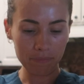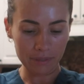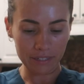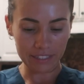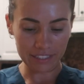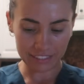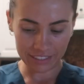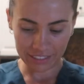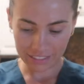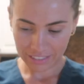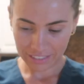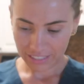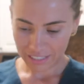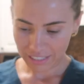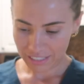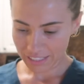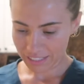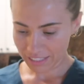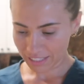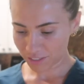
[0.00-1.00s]
but
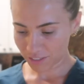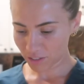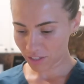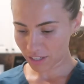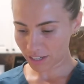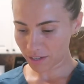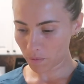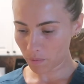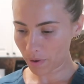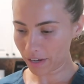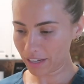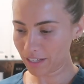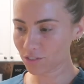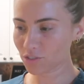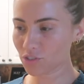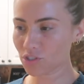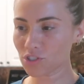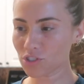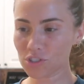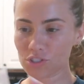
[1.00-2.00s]
then I just got a white
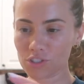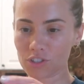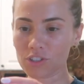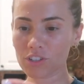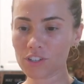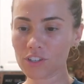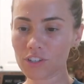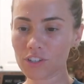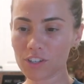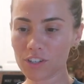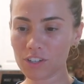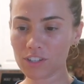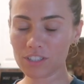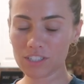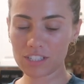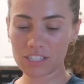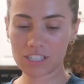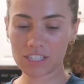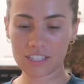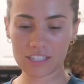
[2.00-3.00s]
shirt.
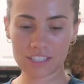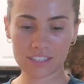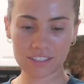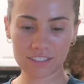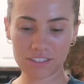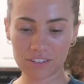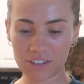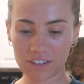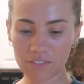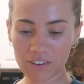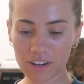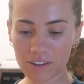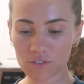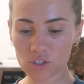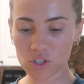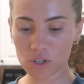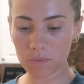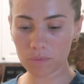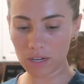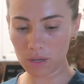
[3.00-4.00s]
You never have
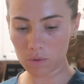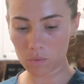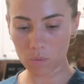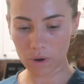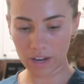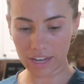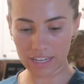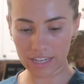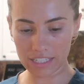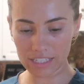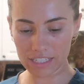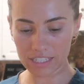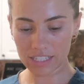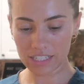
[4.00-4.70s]
too many white